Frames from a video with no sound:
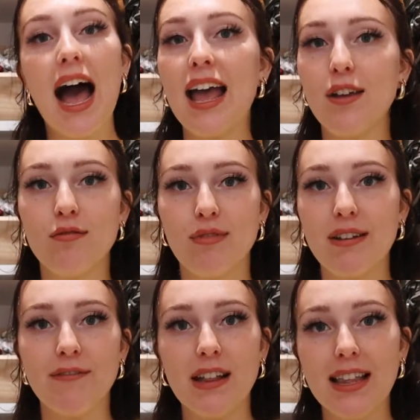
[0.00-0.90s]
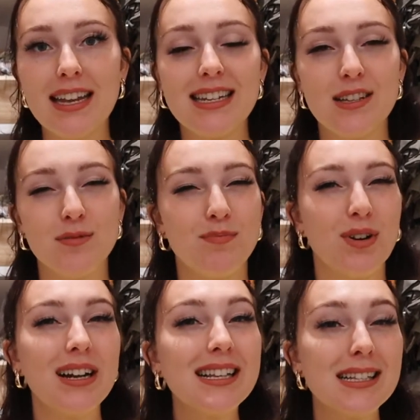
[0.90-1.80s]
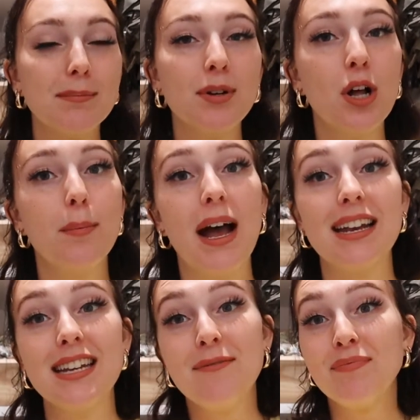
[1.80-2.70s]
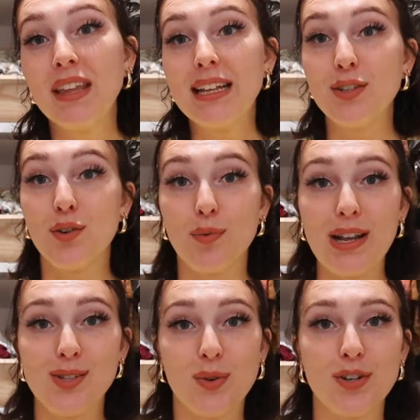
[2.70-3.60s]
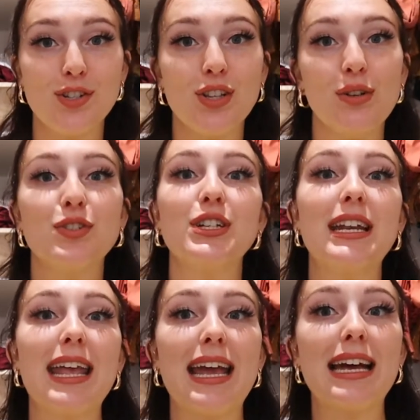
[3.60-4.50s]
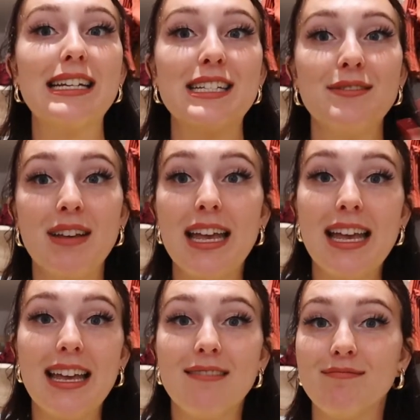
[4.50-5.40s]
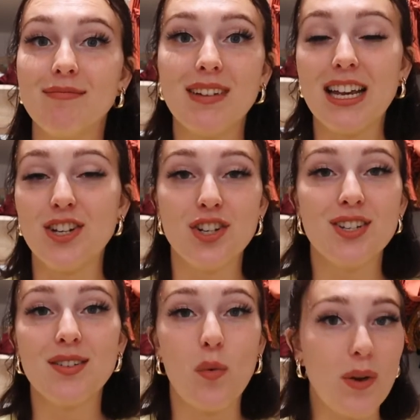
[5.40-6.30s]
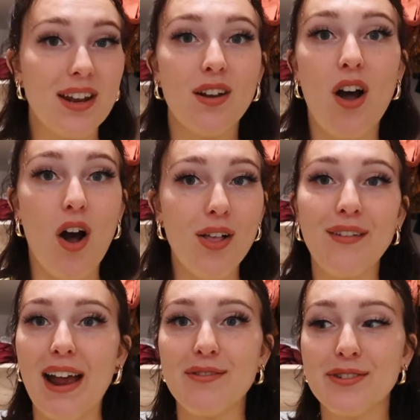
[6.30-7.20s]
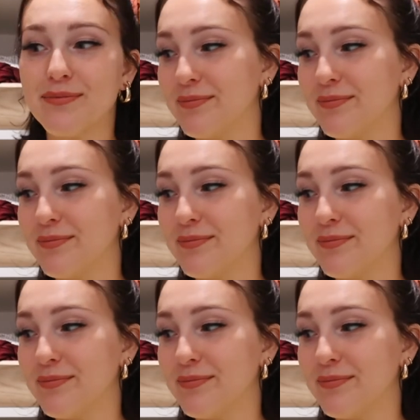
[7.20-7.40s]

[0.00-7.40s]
I refill it. It's pretty simple, but it's a great storage solution, and it's just a win all around.